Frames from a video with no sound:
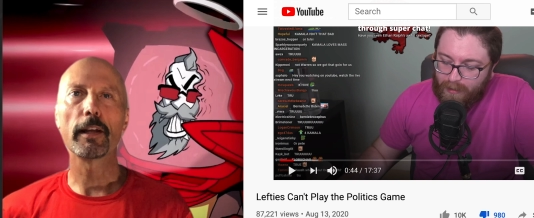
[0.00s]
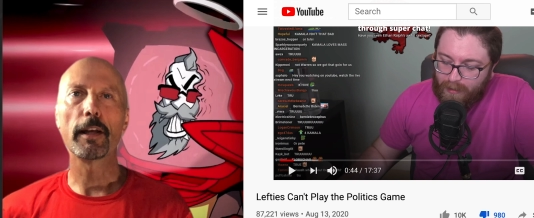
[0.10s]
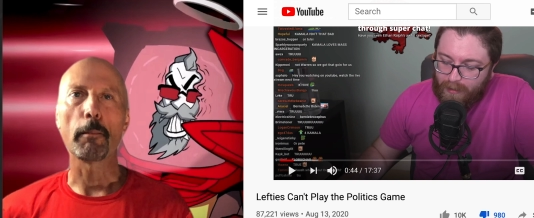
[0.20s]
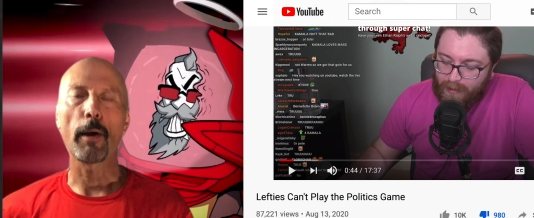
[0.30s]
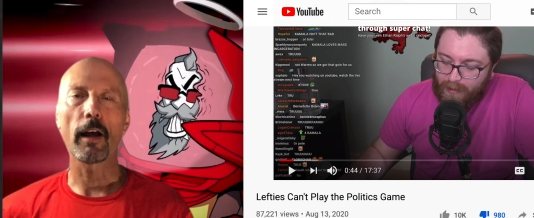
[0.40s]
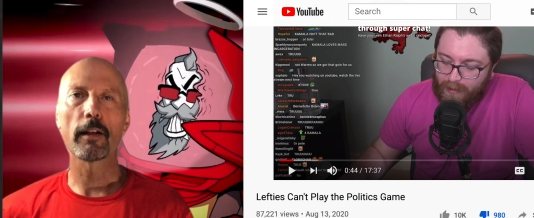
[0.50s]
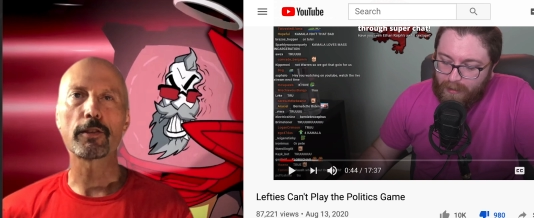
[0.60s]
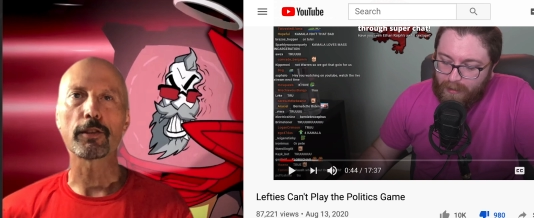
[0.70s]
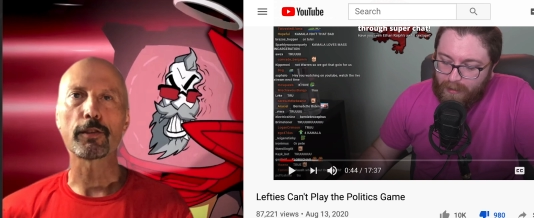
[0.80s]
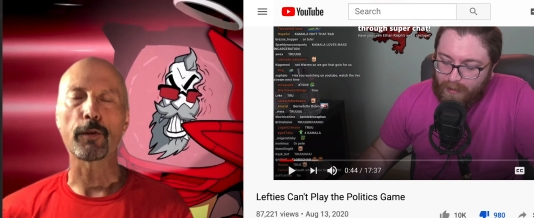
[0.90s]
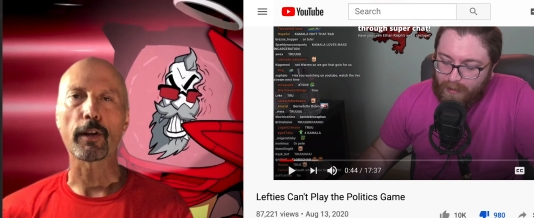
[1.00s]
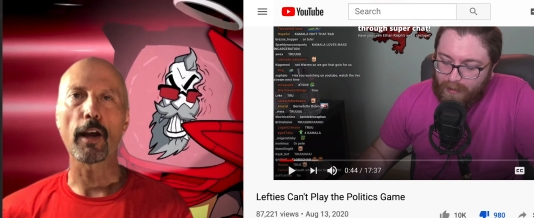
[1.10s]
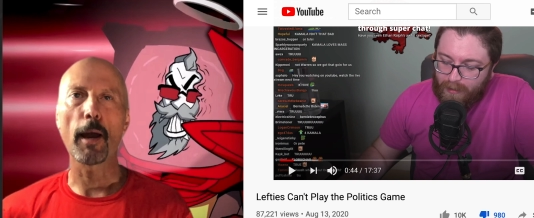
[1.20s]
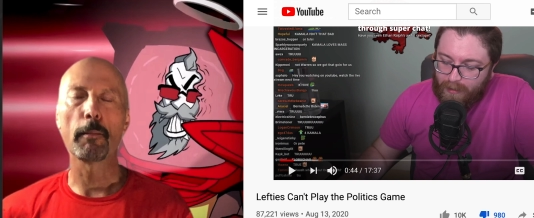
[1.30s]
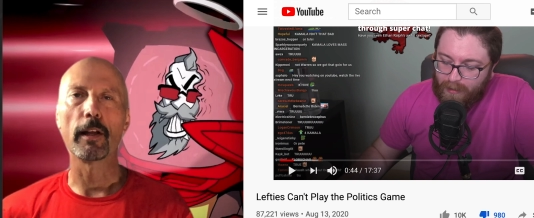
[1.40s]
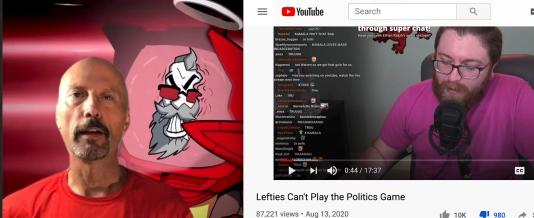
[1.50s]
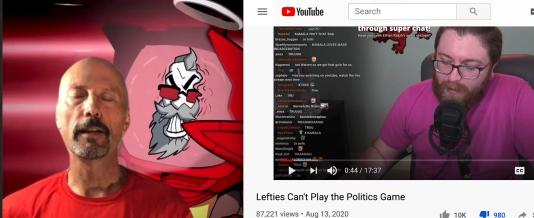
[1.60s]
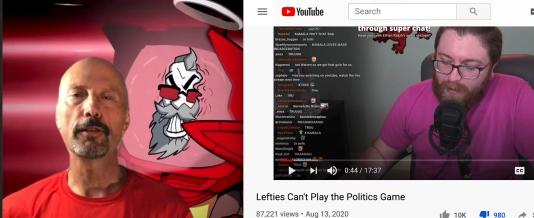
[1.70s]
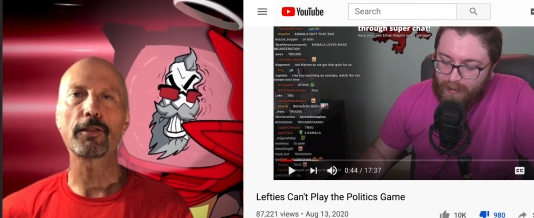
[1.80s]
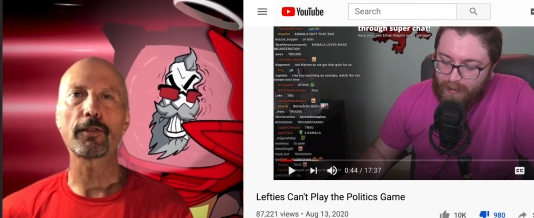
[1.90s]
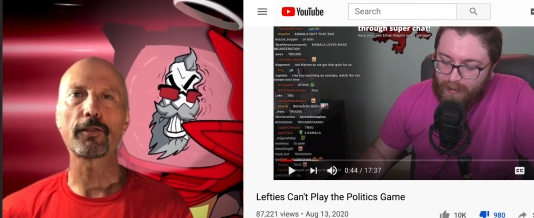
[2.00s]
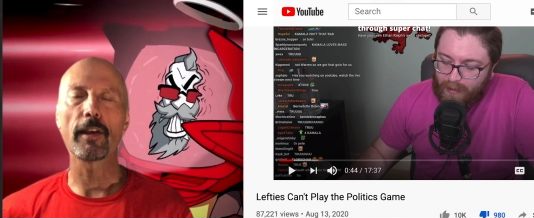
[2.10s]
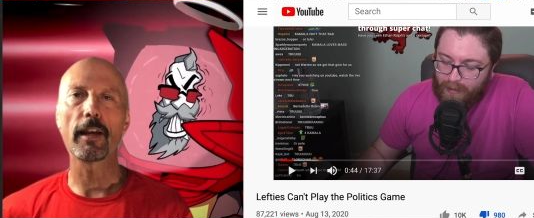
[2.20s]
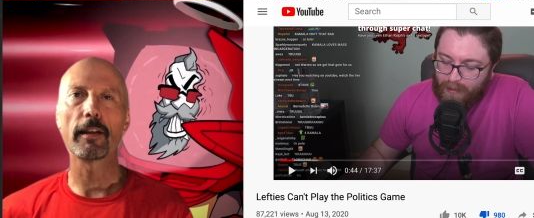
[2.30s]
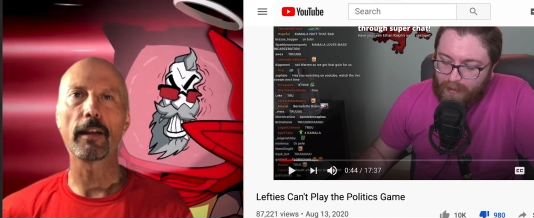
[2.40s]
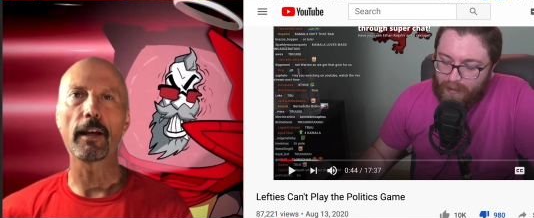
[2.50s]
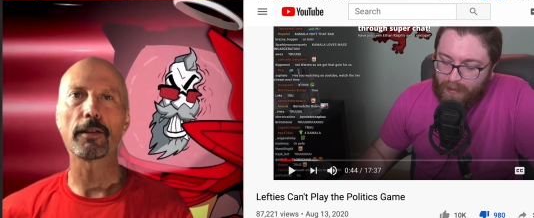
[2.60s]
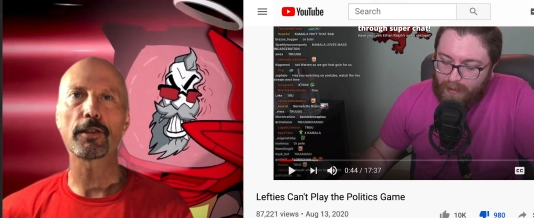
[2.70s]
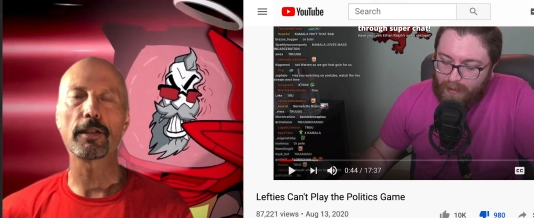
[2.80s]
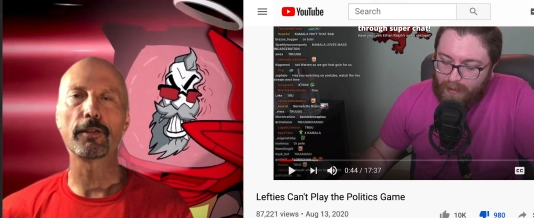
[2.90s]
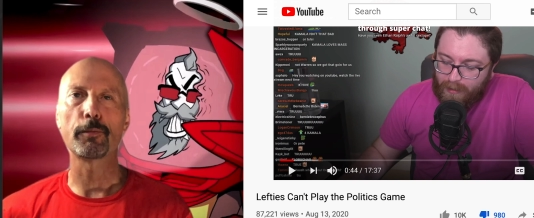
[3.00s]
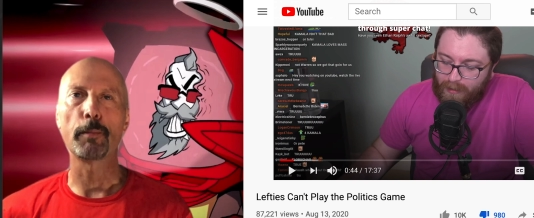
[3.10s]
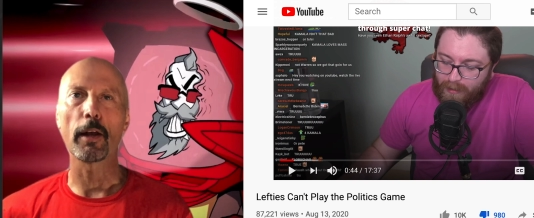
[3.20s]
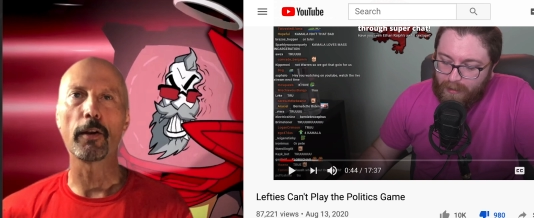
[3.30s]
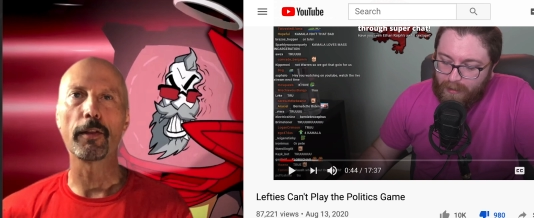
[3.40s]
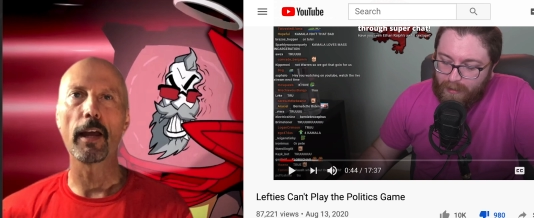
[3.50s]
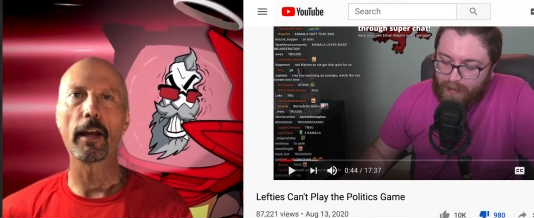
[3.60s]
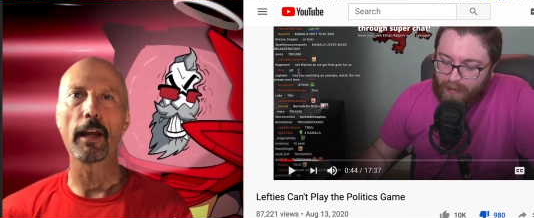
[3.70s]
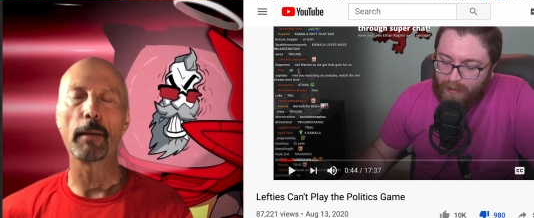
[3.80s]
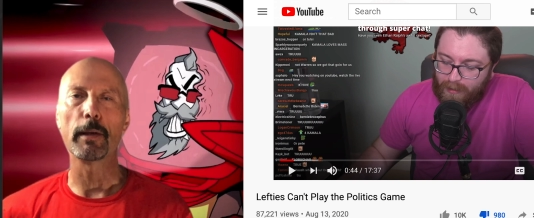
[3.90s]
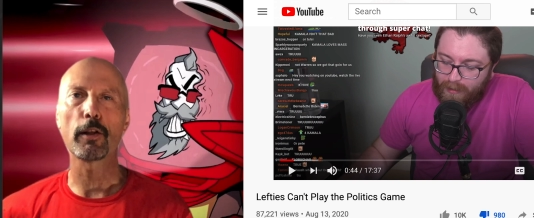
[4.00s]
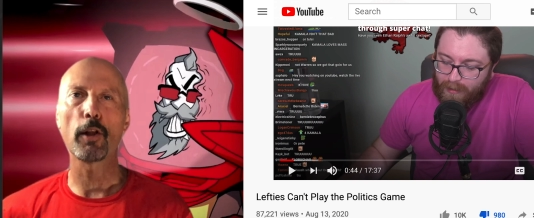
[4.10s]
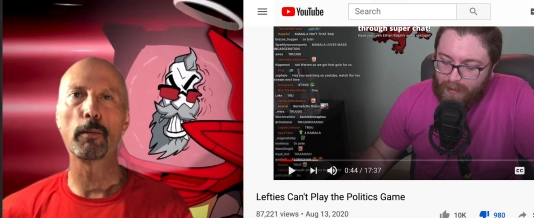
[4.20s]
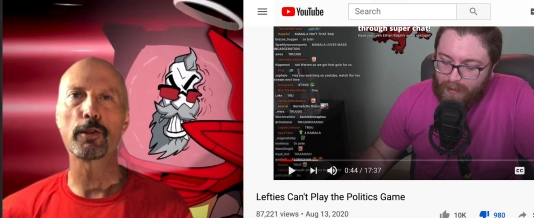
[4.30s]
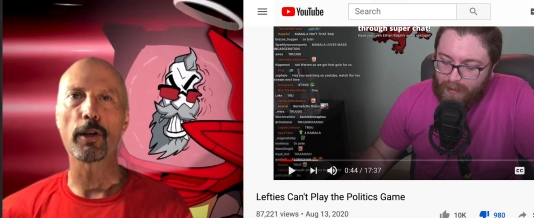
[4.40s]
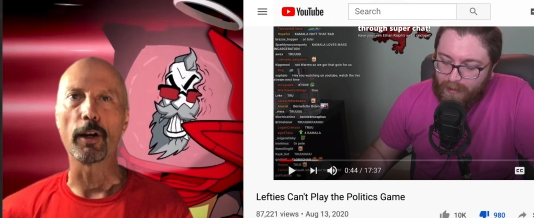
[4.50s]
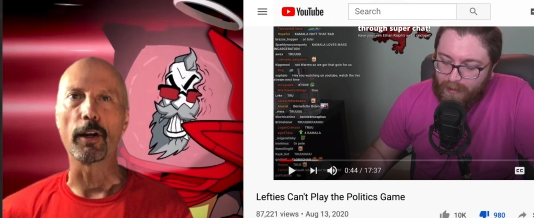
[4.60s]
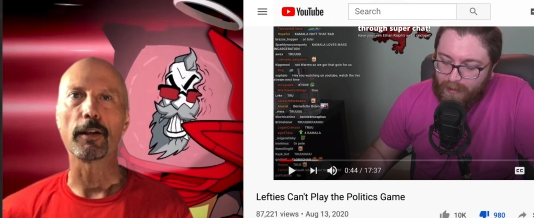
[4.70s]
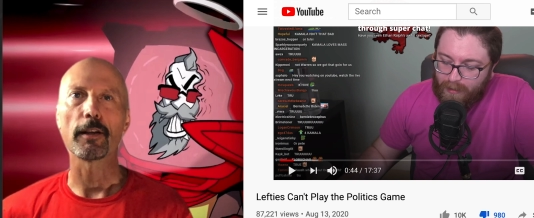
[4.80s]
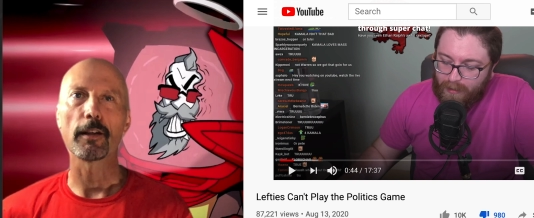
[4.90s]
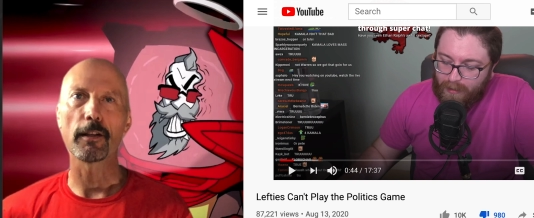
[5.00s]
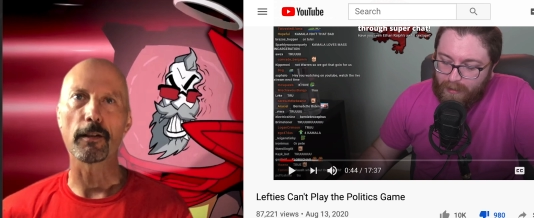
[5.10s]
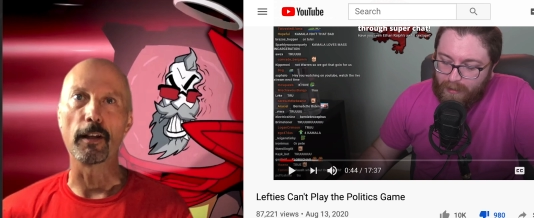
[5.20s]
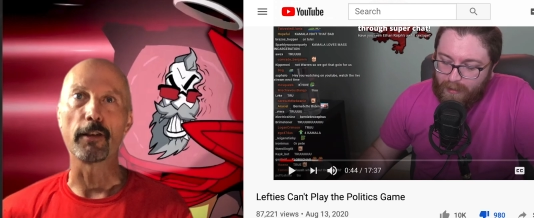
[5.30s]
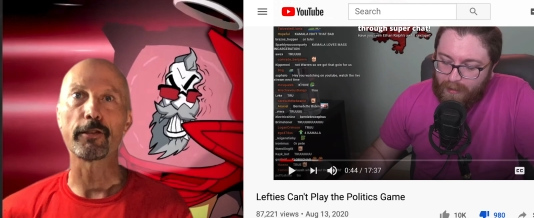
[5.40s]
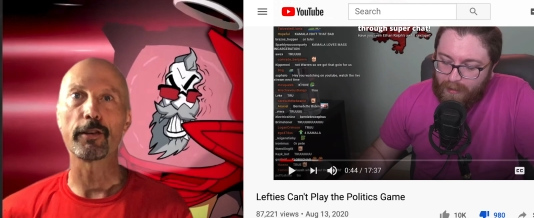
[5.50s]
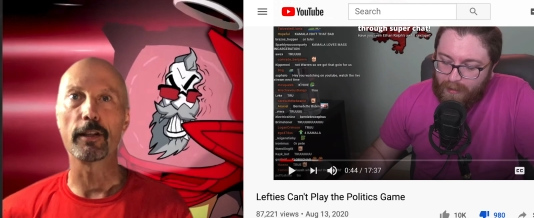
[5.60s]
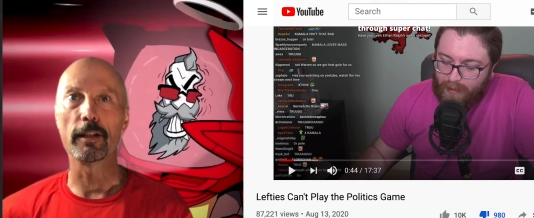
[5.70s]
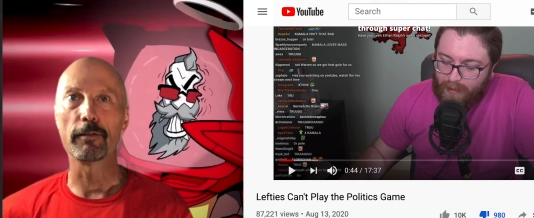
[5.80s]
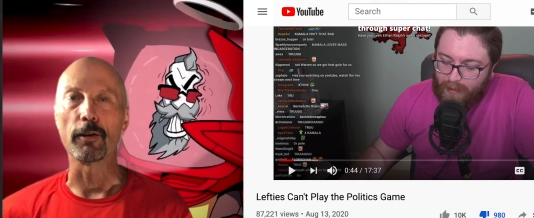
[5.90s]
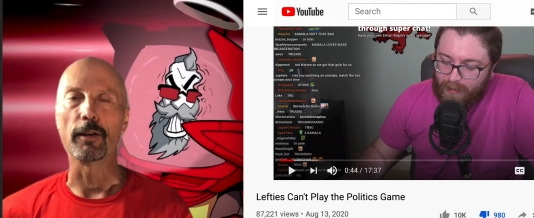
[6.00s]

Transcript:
Speaker 1: an apologist for Kamala. He's just saying that she's better than Amy Klobuchar, lesser evil.